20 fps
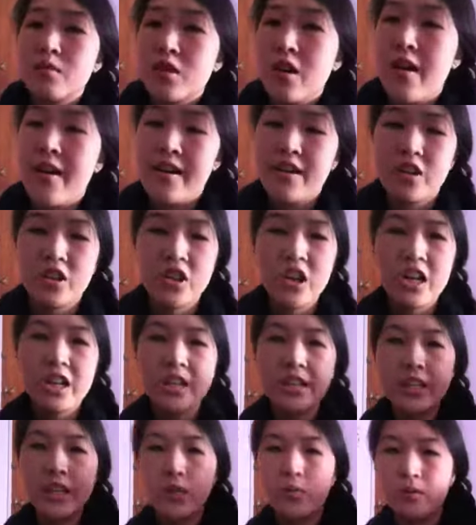I'm sorry, the
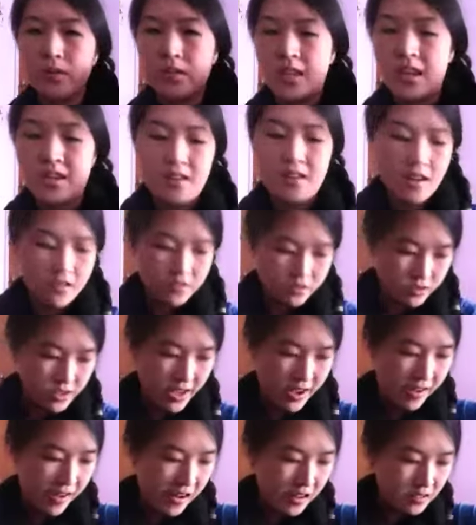cardigan was $10,
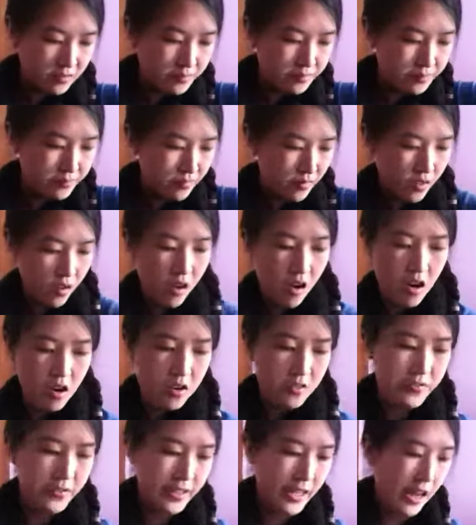yeah.
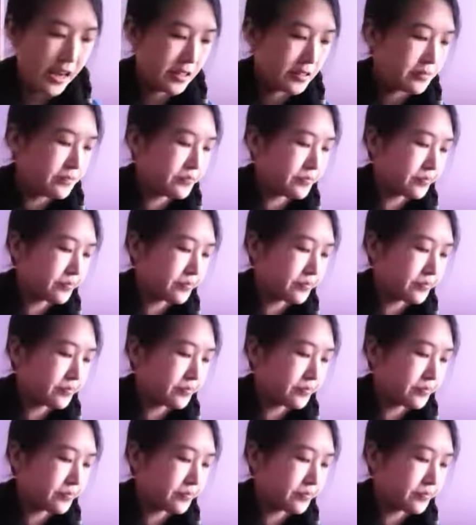Forget.